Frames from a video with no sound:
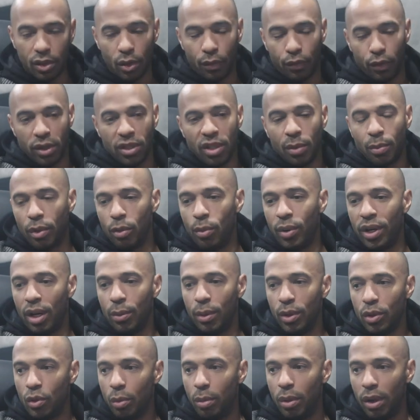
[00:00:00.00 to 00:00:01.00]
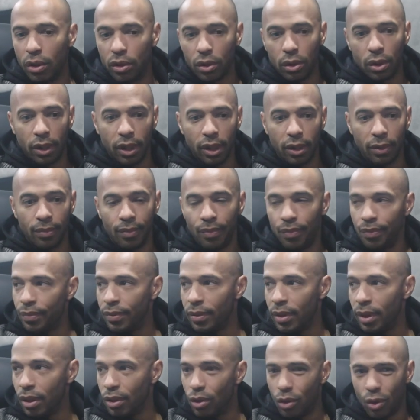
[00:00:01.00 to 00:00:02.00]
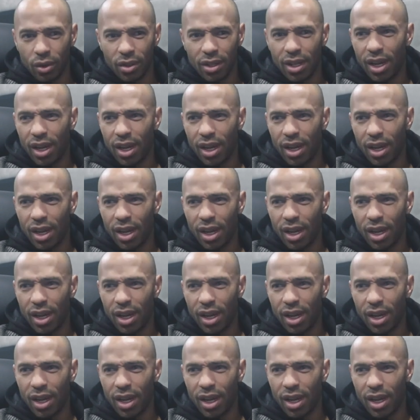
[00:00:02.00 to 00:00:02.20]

For example, when I went to Barcelona, those